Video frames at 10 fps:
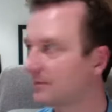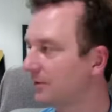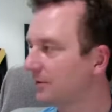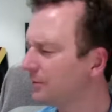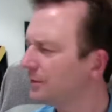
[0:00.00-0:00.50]

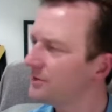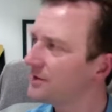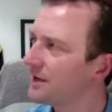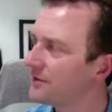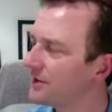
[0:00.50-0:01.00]
Well, when was
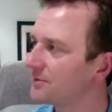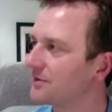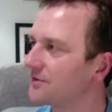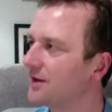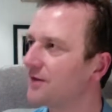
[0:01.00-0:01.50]
our first
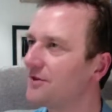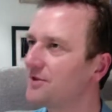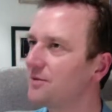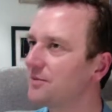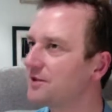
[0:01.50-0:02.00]
one? So our
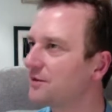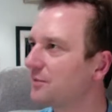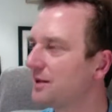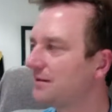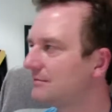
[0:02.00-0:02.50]
first one must have been